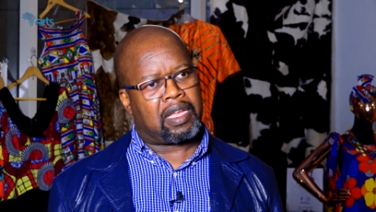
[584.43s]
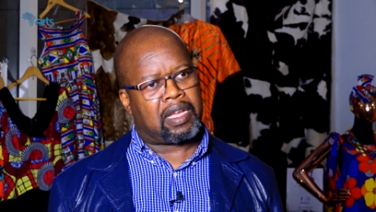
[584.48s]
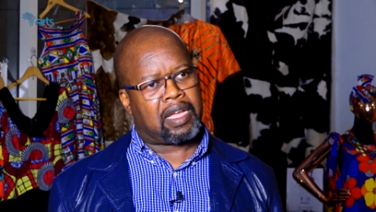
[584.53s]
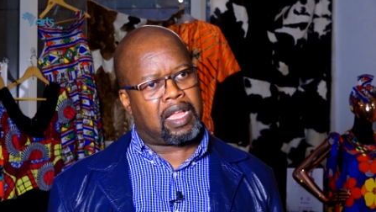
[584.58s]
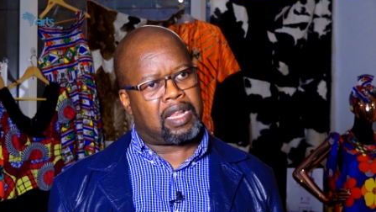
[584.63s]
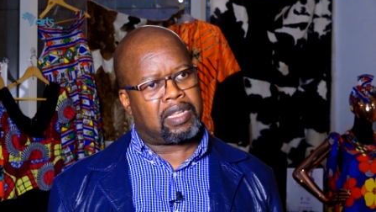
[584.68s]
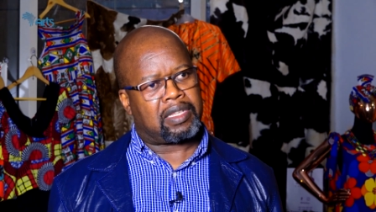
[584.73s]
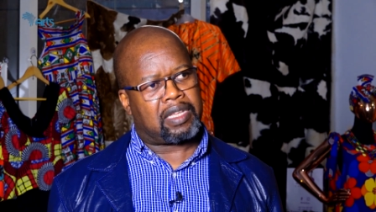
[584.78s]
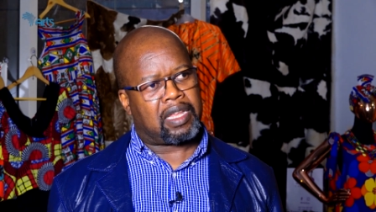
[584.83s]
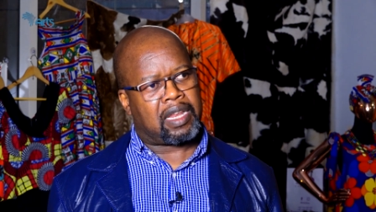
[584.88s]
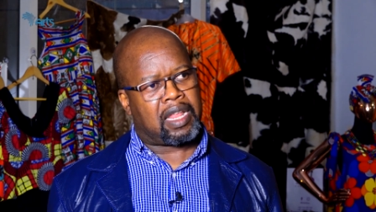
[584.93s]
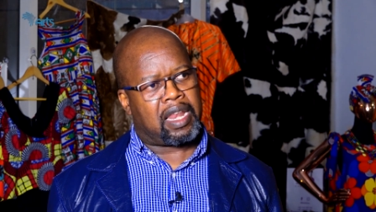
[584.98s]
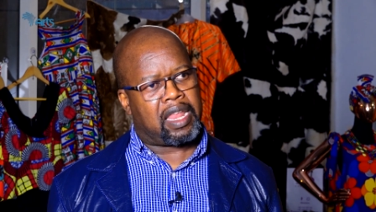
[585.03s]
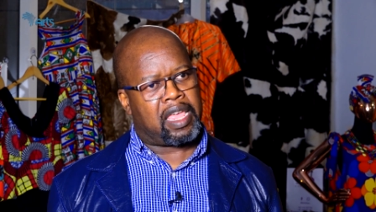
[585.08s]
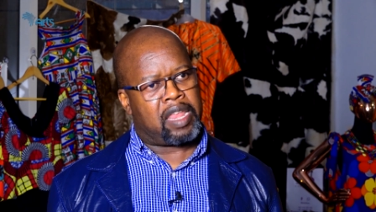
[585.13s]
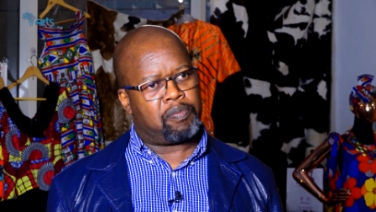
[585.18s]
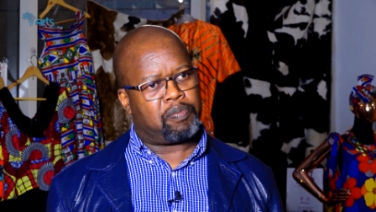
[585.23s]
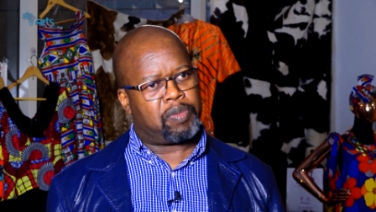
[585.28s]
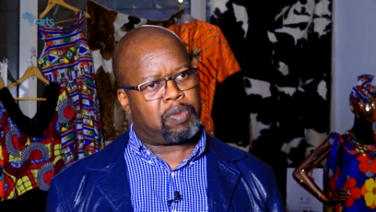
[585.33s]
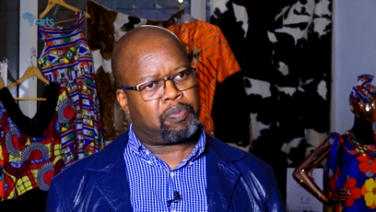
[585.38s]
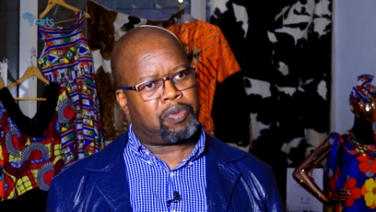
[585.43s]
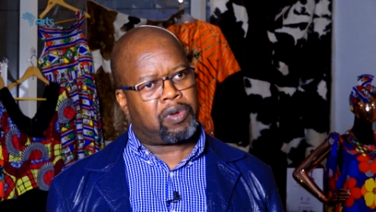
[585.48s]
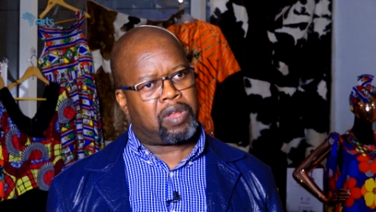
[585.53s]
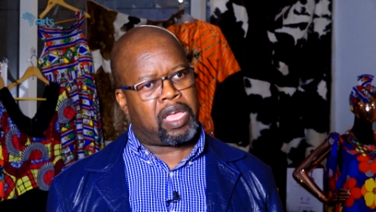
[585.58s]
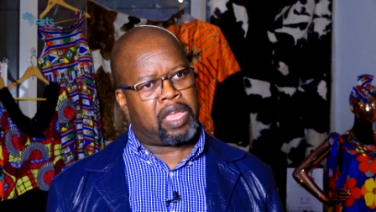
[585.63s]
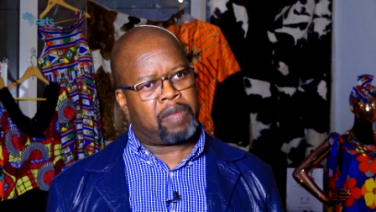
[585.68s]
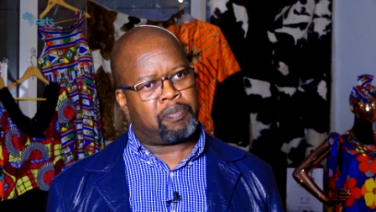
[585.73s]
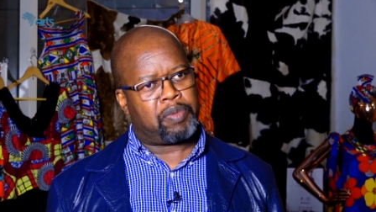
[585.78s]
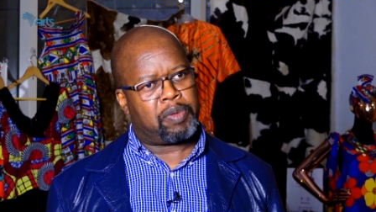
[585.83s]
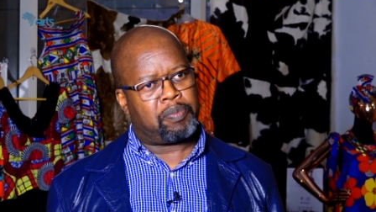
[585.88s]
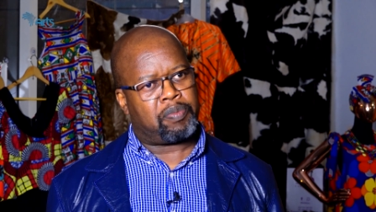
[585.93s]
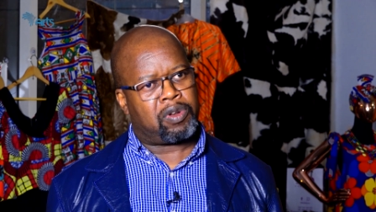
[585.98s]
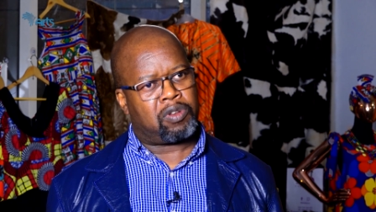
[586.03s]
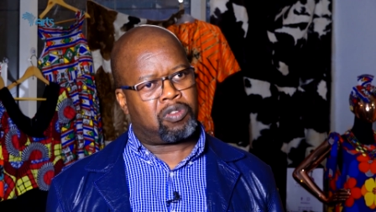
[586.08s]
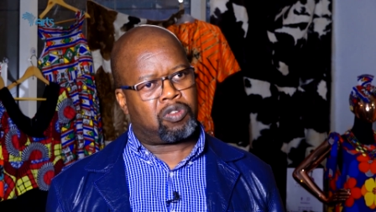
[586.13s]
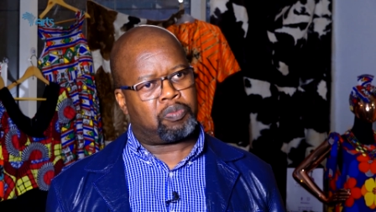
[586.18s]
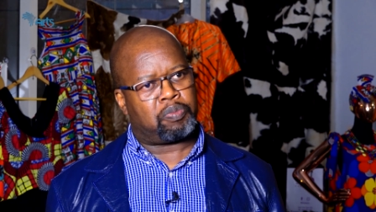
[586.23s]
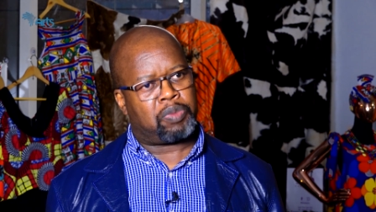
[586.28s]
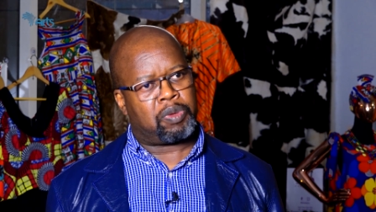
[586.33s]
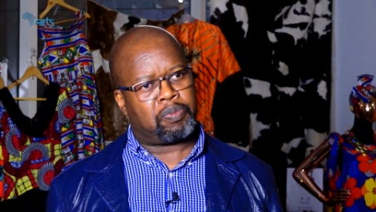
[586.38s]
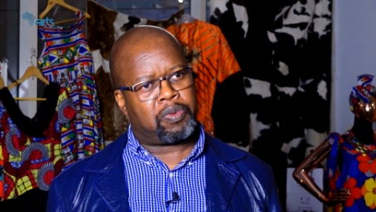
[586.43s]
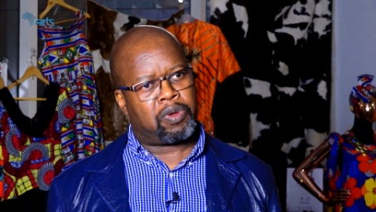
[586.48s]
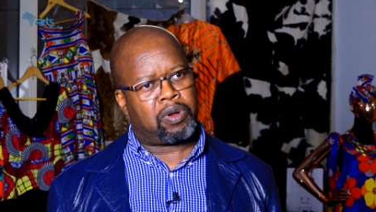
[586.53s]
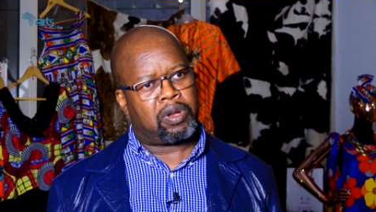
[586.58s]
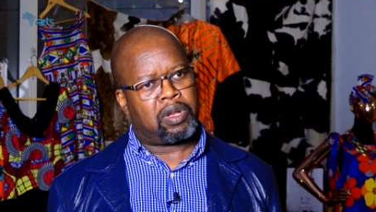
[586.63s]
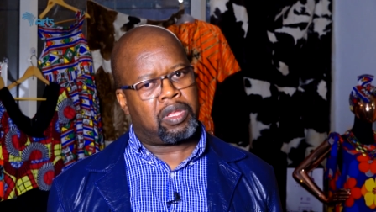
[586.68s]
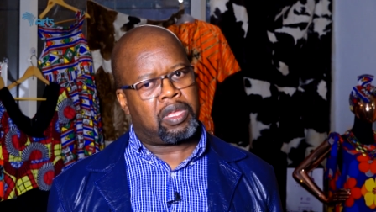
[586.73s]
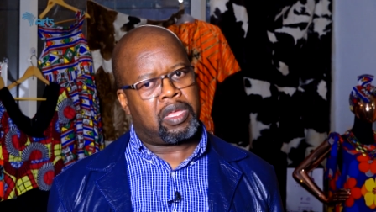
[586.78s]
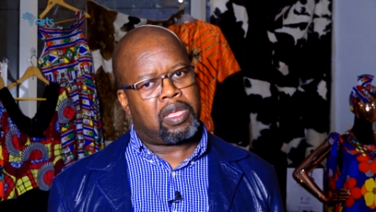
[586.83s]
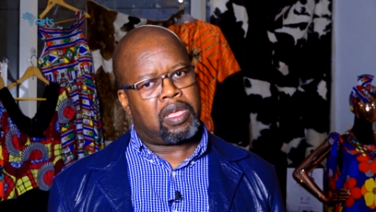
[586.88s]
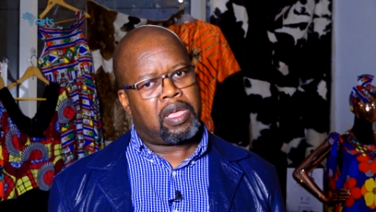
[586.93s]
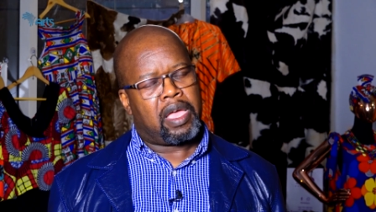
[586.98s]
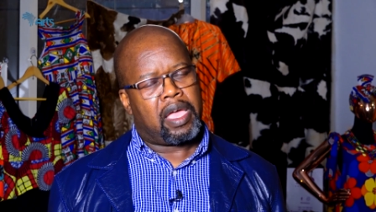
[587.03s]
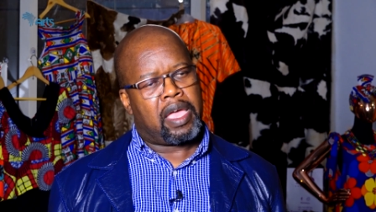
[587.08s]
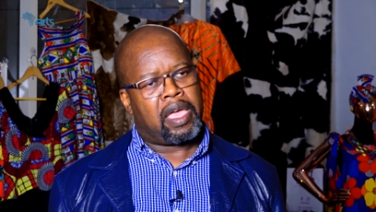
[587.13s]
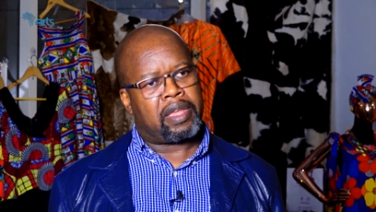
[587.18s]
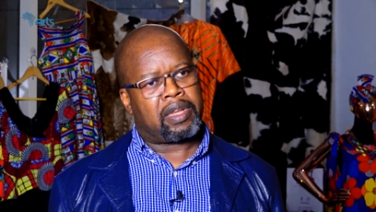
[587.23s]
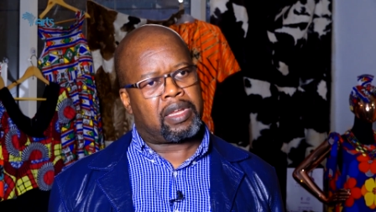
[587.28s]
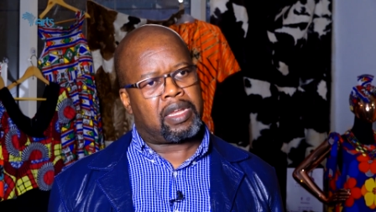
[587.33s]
cultural and people and people to people uh,